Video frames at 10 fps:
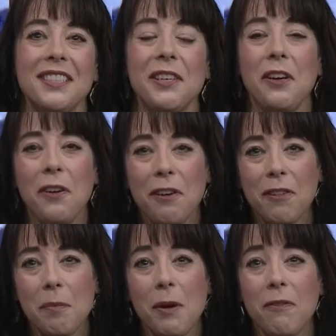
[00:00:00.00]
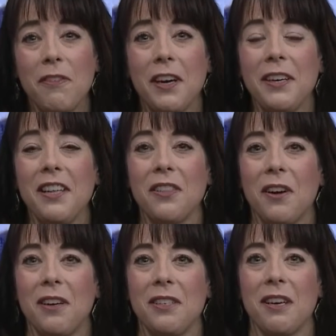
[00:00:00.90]
So I know you're from a very
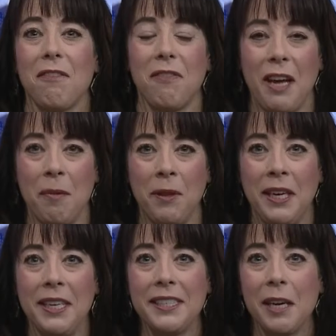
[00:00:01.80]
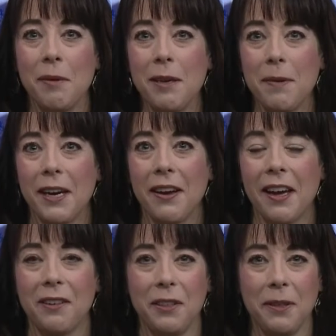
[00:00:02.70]
large family. Tell me about
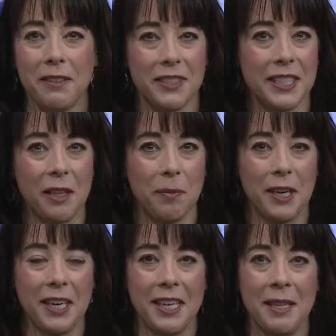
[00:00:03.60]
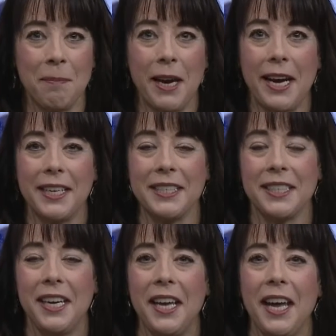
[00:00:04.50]
how you have celebrated in the
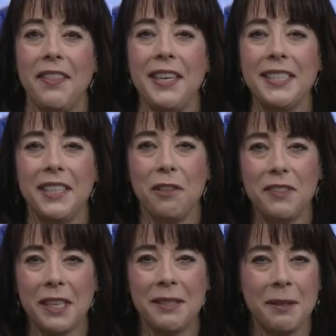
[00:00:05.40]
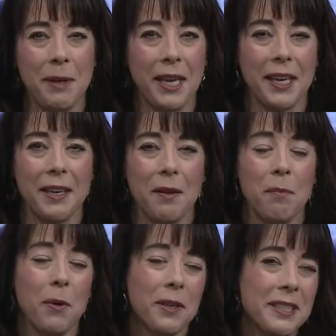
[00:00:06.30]
past and things that you've done to make it
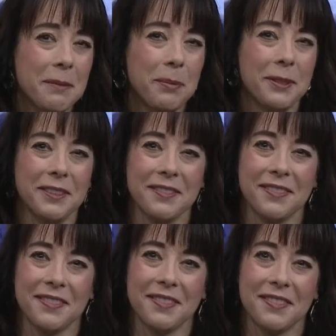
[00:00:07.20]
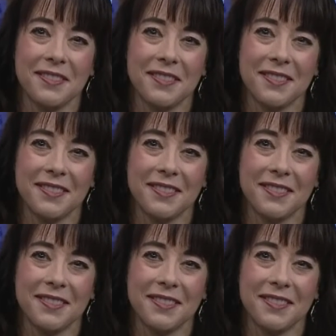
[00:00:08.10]
more simple. Yeah,